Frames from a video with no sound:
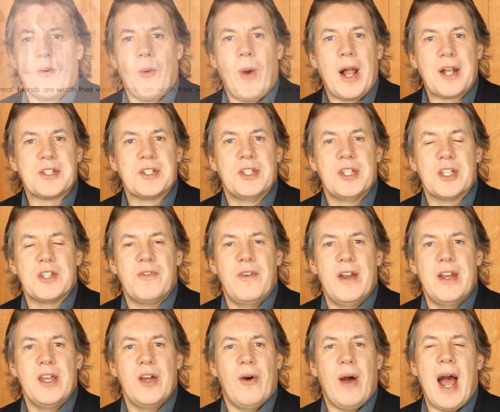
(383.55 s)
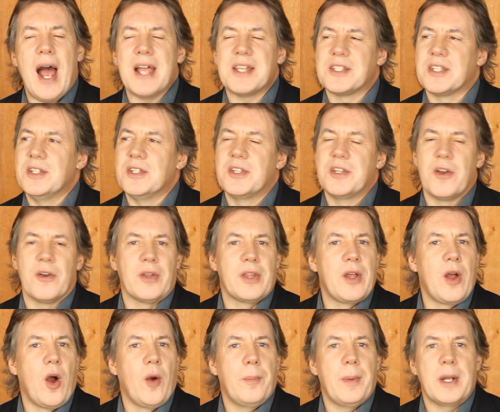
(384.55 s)
for watching this video. I
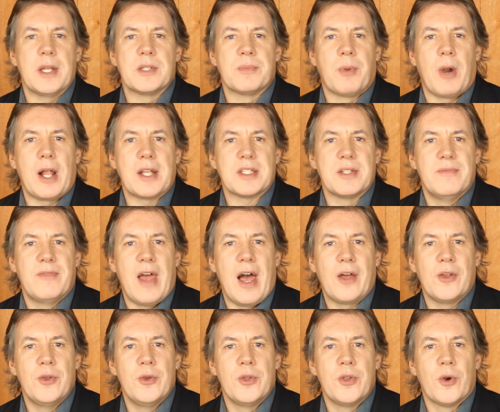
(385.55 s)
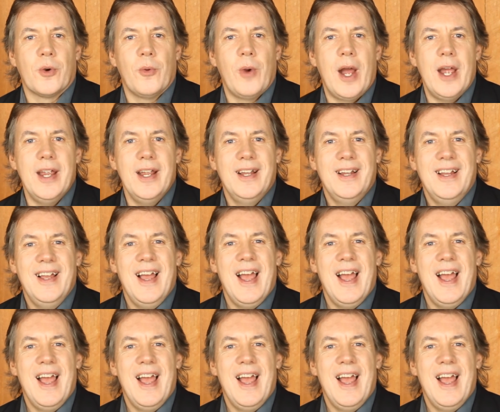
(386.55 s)
sincerely hope it has brought some value your way,